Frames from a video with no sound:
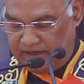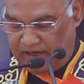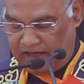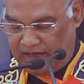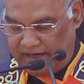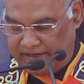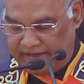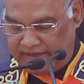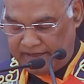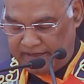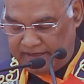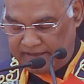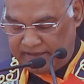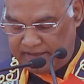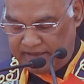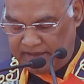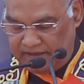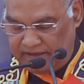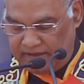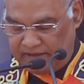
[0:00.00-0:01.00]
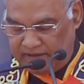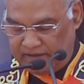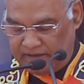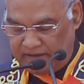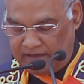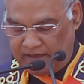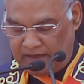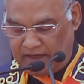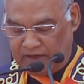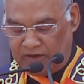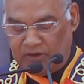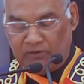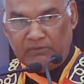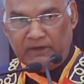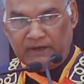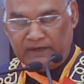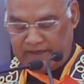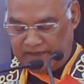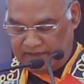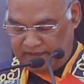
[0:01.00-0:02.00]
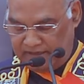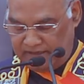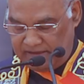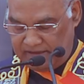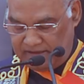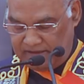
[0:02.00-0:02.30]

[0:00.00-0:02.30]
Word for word: IIT alumni